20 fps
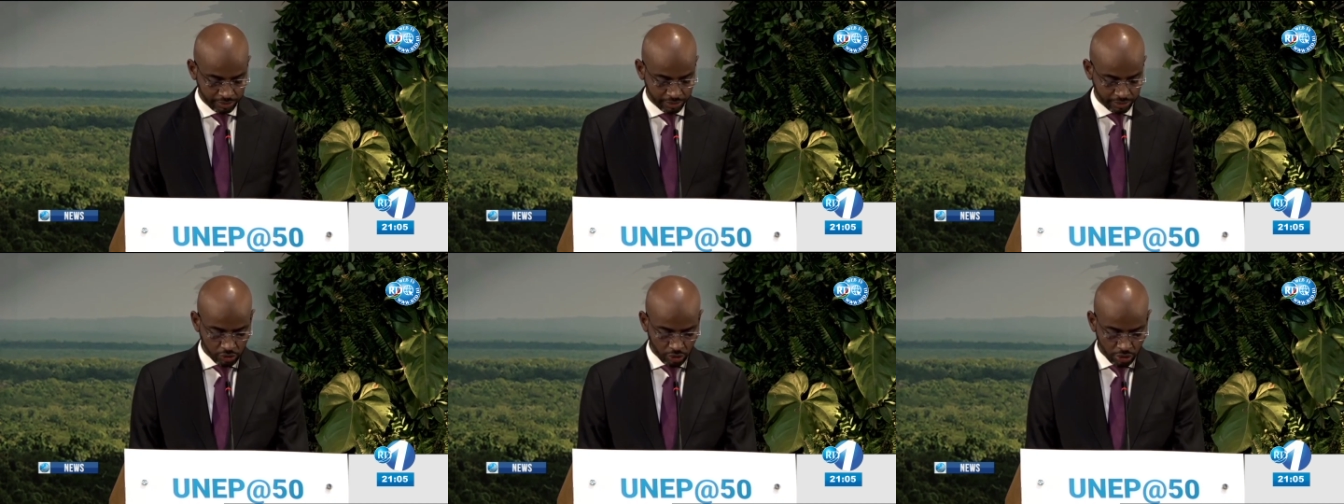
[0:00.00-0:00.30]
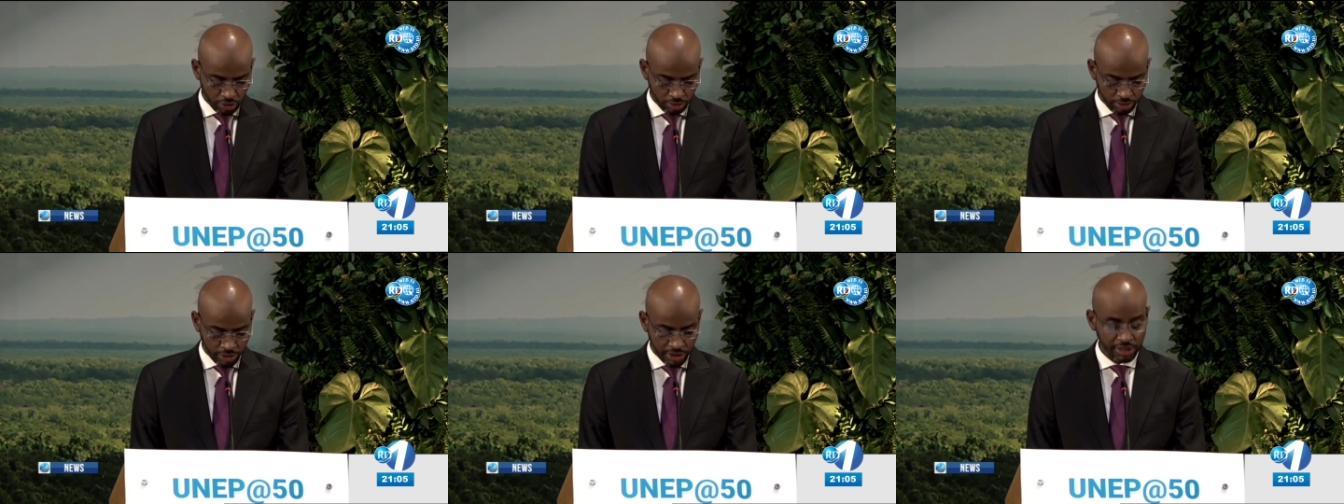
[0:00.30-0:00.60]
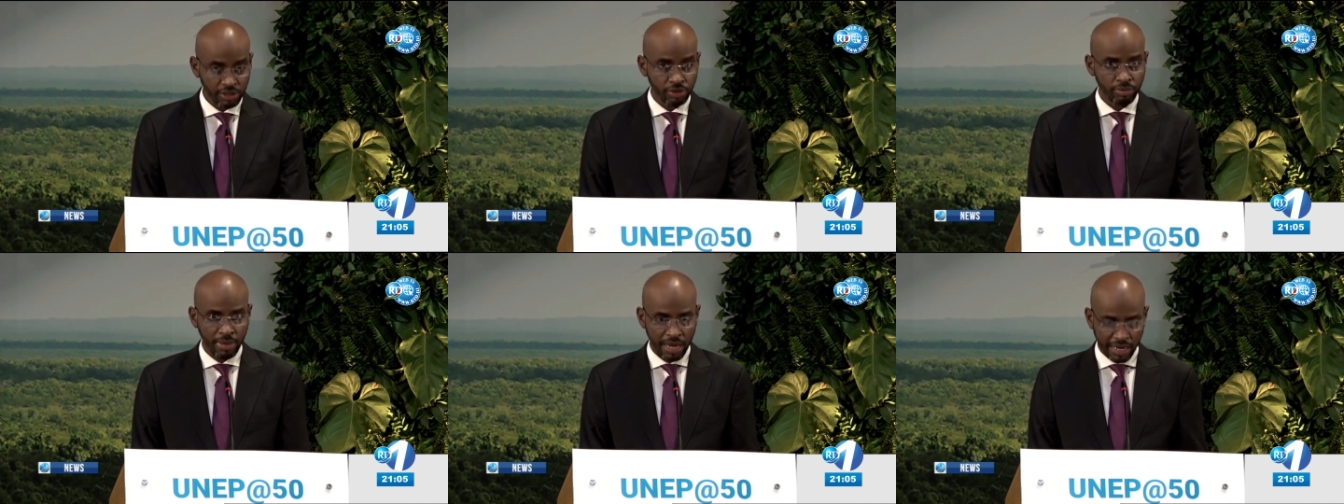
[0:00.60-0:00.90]
the
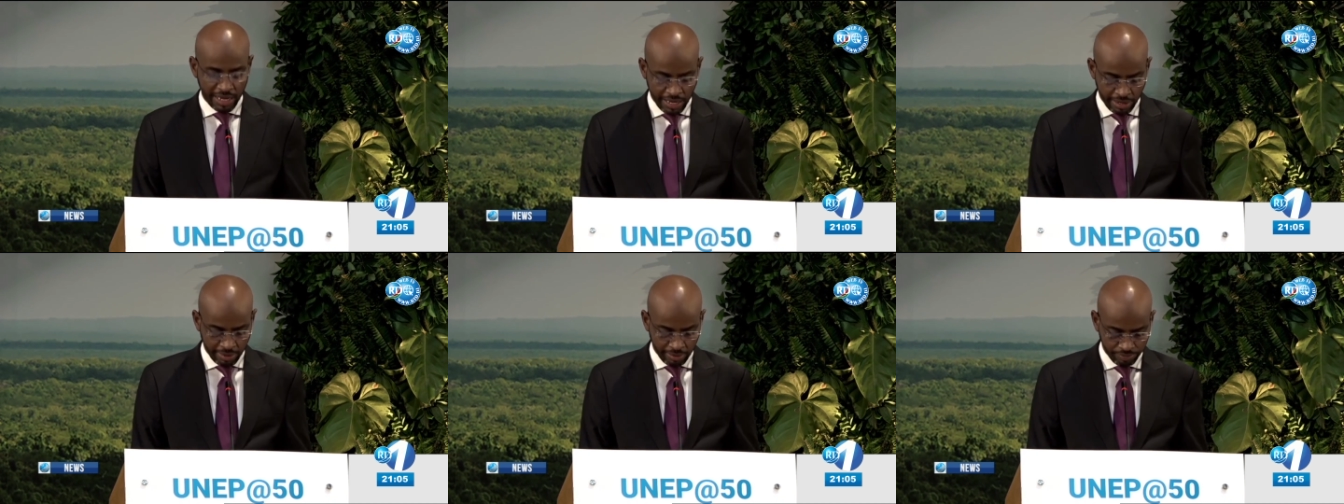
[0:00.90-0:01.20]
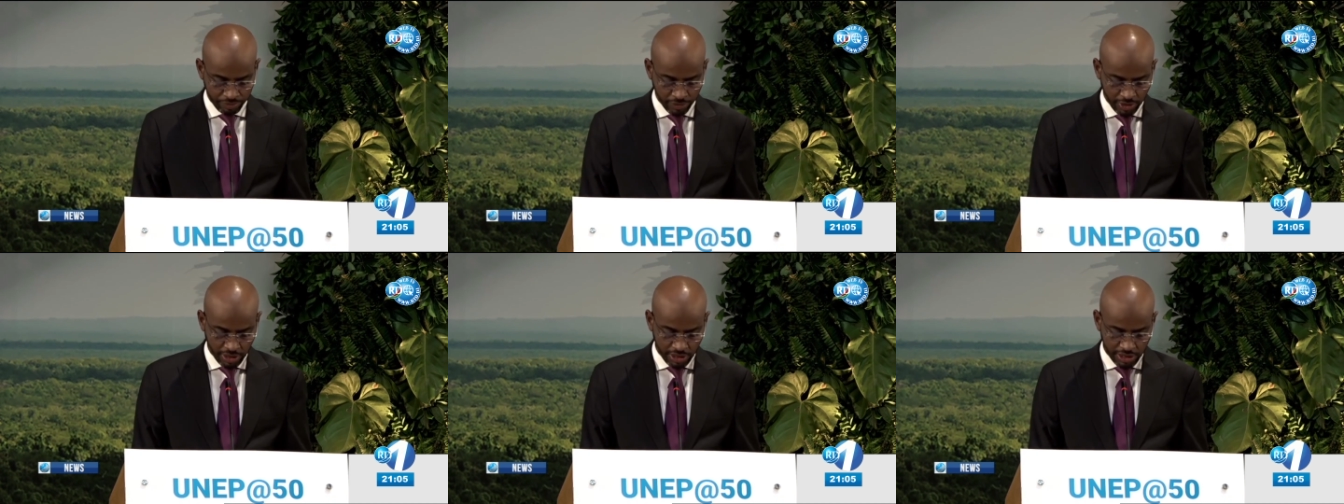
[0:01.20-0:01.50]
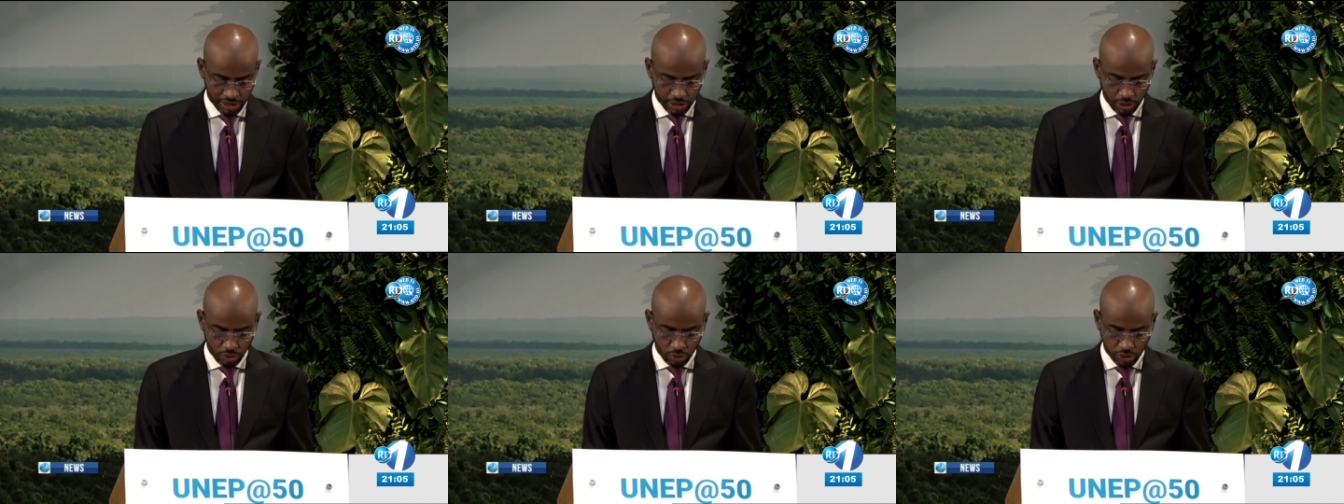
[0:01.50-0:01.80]
state of our
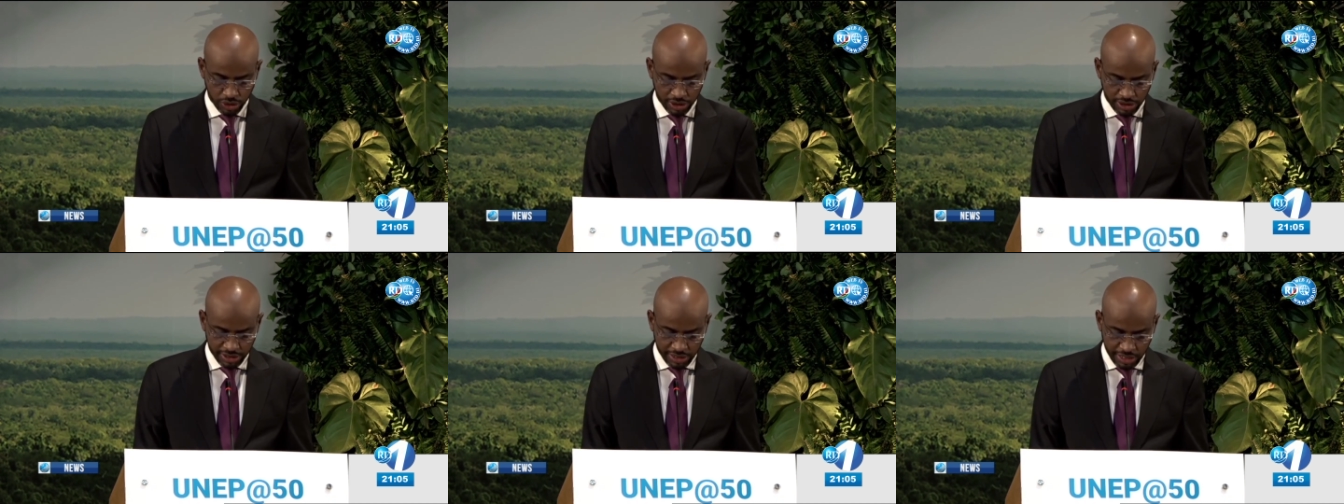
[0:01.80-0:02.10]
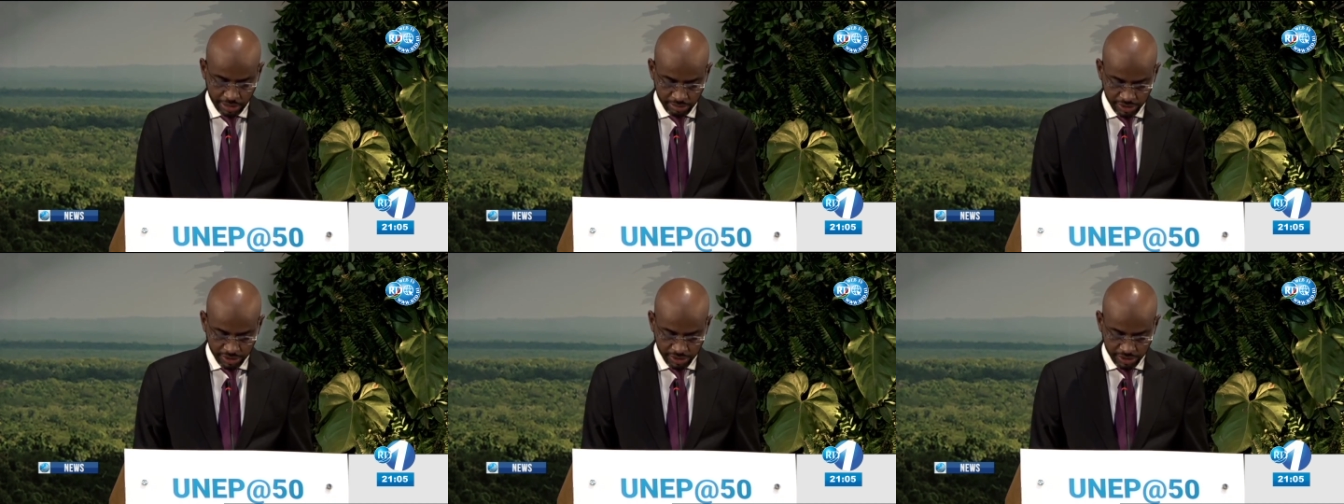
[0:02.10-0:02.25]
planet is uh,